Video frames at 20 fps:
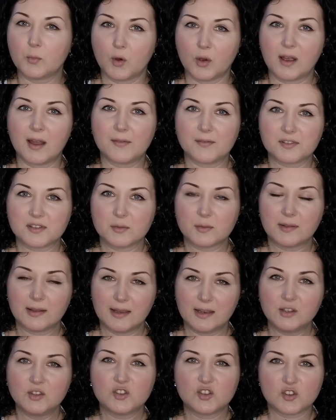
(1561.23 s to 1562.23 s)
comfortable
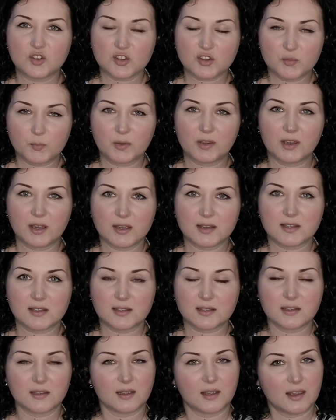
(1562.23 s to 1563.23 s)
in just because
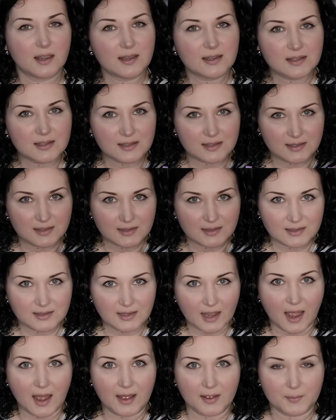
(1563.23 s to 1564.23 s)
it's
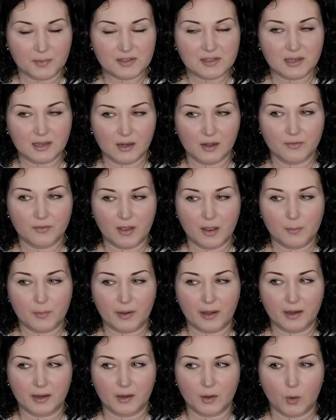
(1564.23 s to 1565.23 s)
that particular
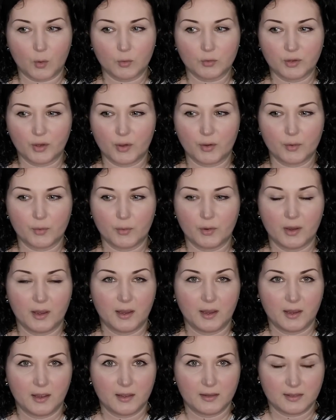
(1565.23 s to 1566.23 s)
fabric, although
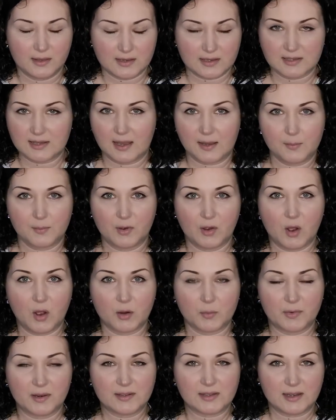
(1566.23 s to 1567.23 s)
the same
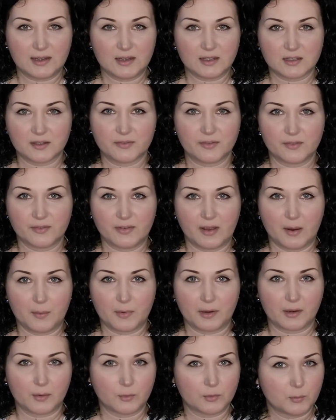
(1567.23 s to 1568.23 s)
garment in a different
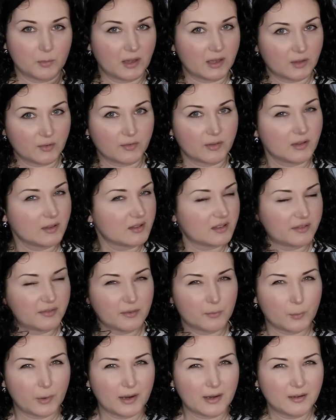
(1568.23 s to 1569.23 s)
fabric would make you feel in a
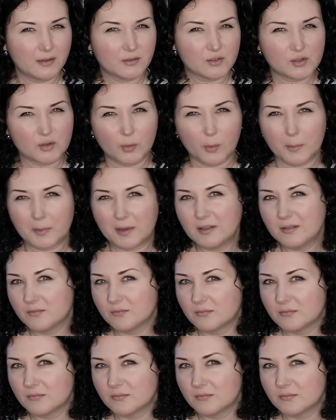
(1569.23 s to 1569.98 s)
different way? Do you know what I mean?